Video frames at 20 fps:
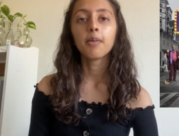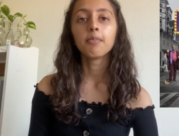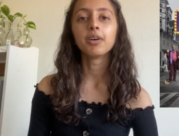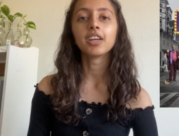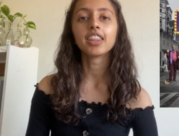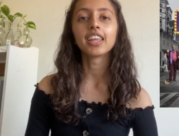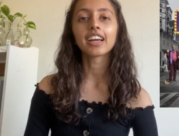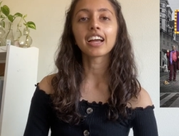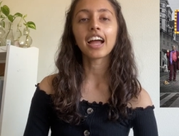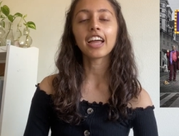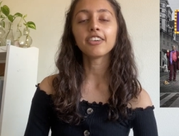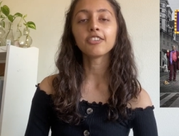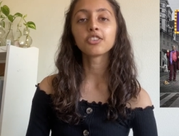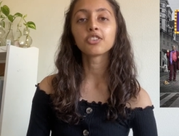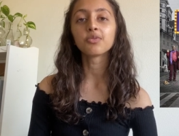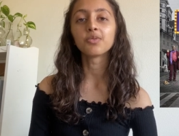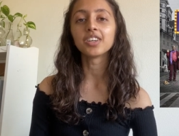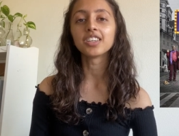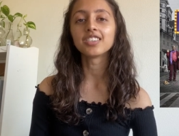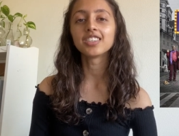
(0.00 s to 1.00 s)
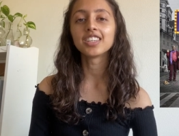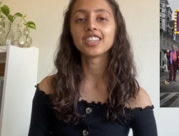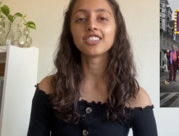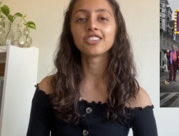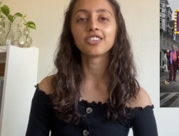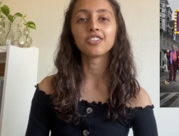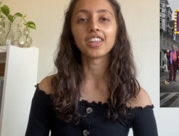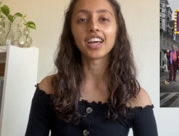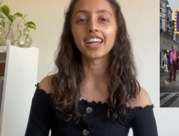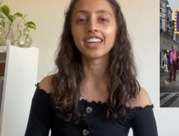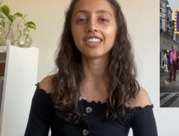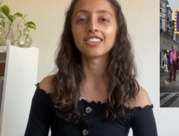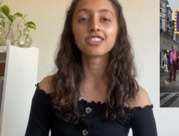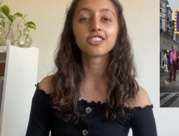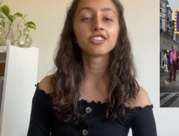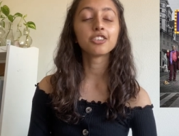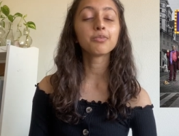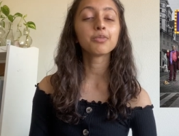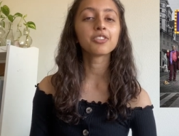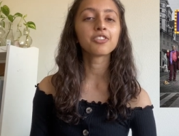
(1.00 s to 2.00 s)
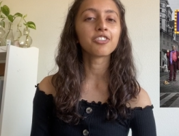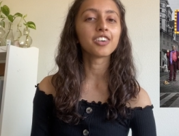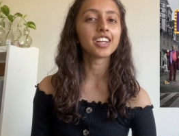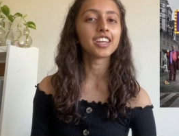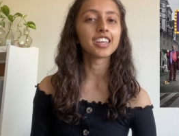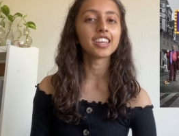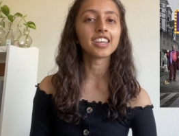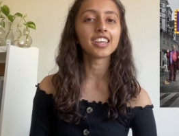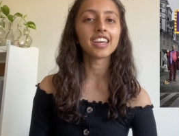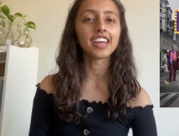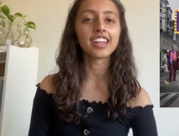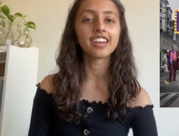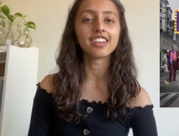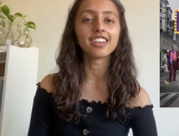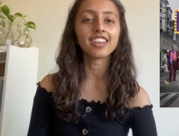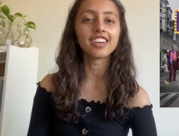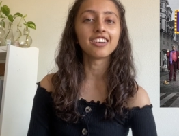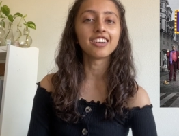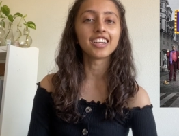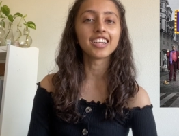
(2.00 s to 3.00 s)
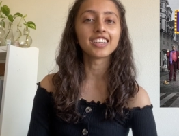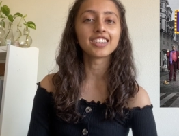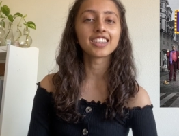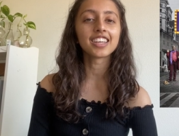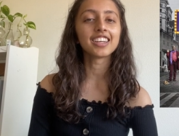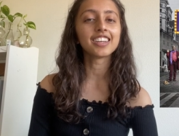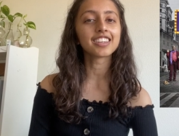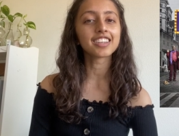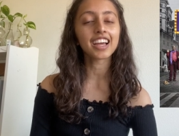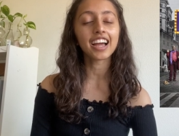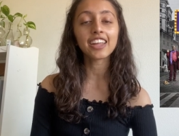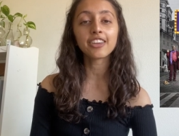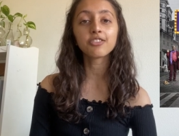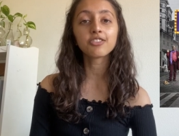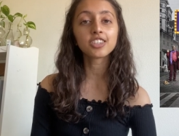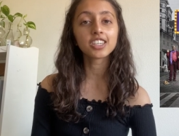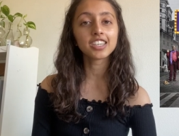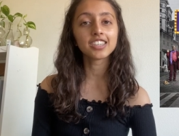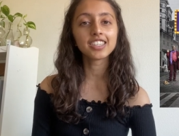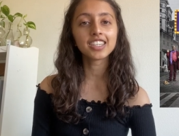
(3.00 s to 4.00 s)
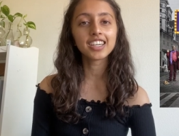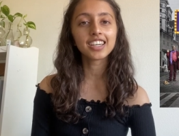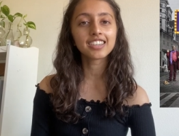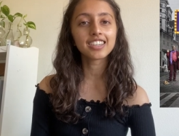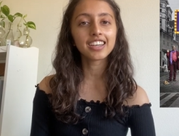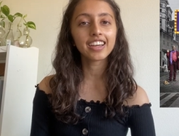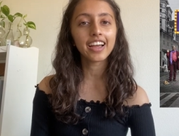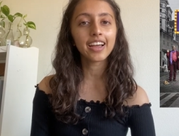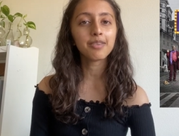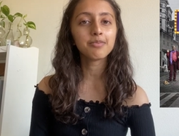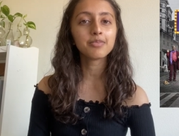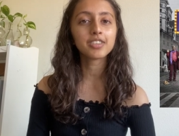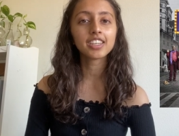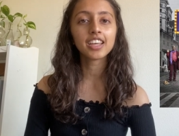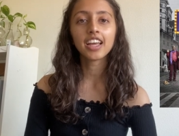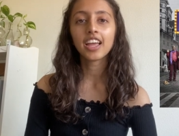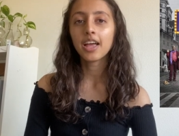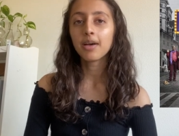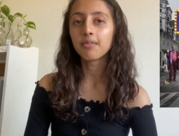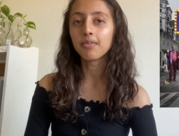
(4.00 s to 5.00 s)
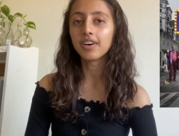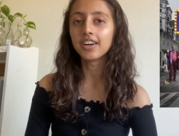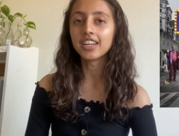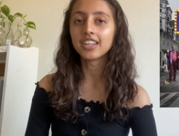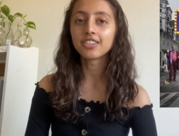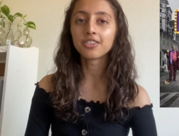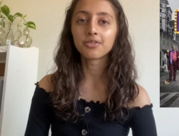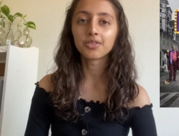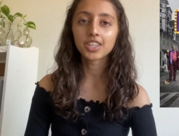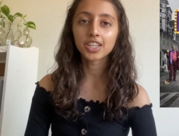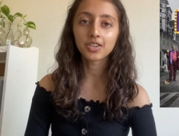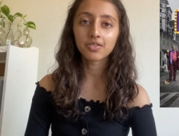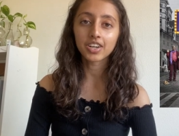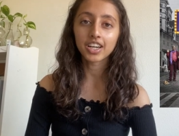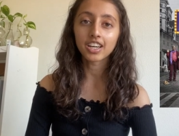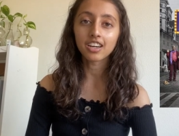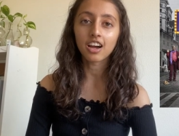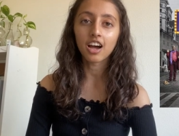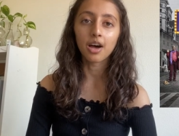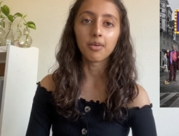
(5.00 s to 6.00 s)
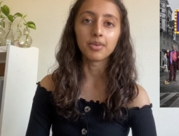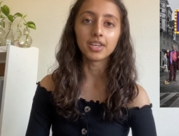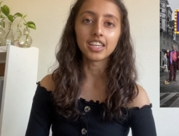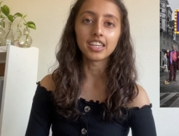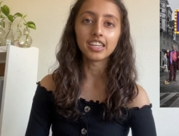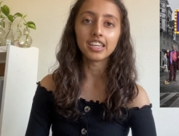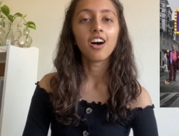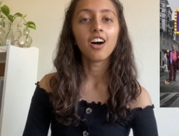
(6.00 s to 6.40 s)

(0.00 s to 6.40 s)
but they kind of twist it so that it's super funny and hilarious and it's kind of cheesy at times, but it's a really great comedy.